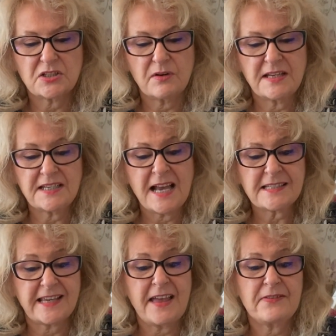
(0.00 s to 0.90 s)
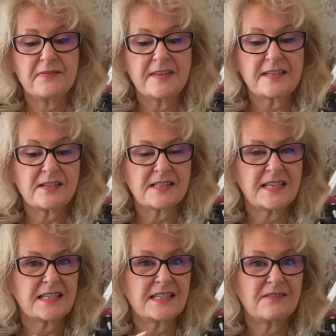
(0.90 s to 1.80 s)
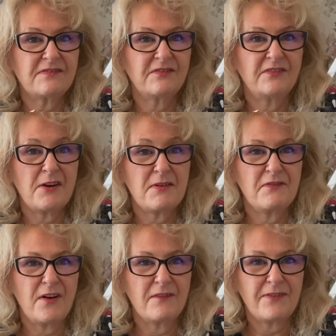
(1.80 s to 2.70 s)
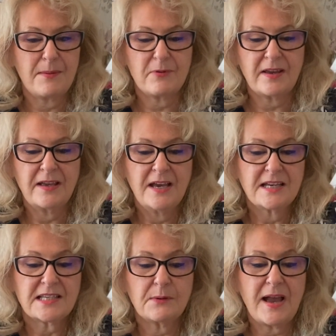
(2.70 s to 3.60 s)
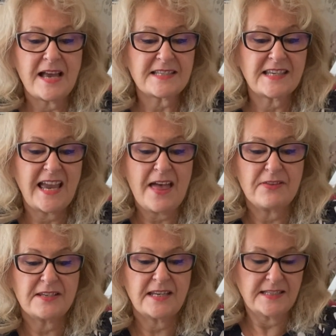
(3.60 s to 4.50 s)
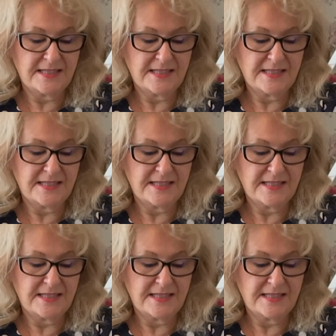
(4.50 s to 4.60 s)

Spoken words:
It has gathered this because this is very fine fabric, so it has gathered it